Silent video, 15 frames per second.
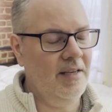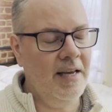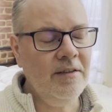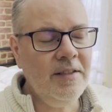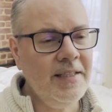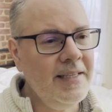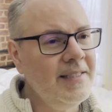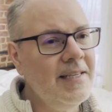I don't
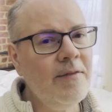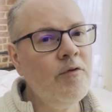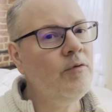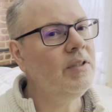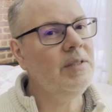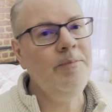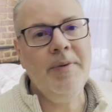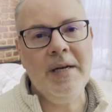think he's ever
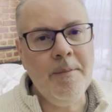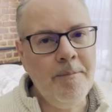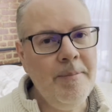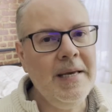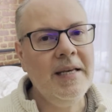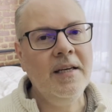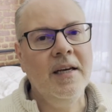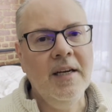really been a
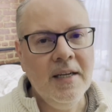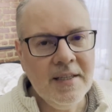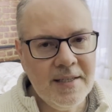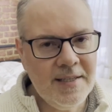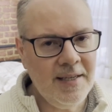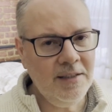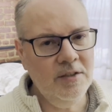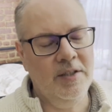big
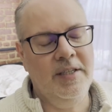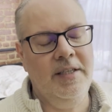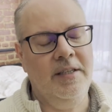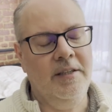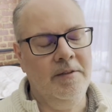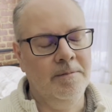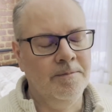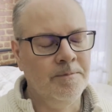seller
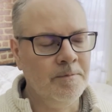here,